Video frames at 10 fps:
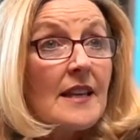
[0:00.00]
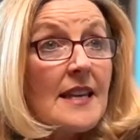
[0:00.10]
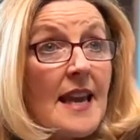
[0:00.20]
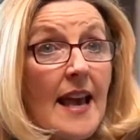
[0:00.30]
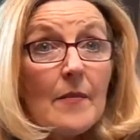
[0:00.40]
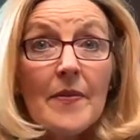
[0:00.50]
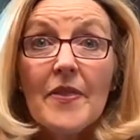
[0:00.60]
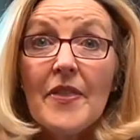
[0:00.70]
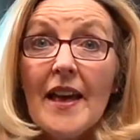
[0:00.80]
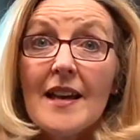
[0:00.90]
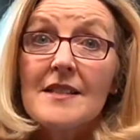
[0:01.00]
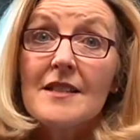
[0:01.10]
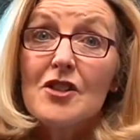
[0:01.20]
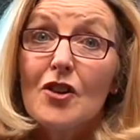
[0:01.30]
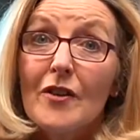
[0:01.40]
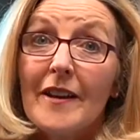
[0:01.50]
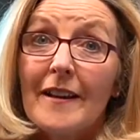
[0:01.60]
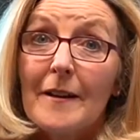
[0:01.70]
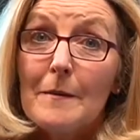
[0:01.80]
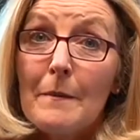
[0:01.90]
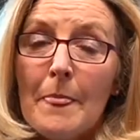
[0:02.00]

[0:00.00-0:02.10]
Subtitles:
yeah, there's the tonic.